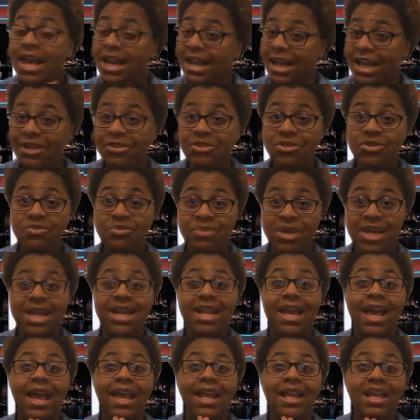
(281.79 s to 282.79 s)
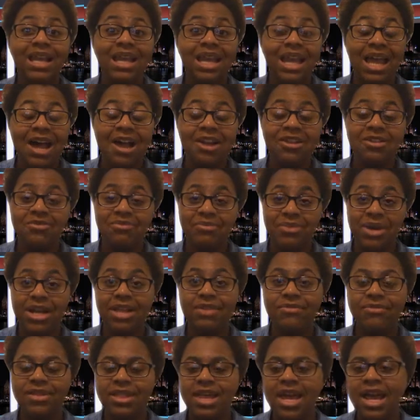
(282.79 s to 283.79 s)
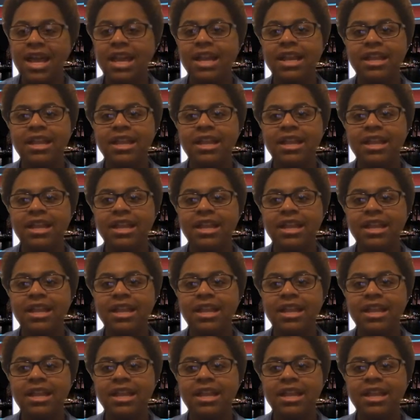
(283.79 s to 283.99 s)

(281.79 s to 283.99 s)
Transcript: and I do mean a lot of money for that.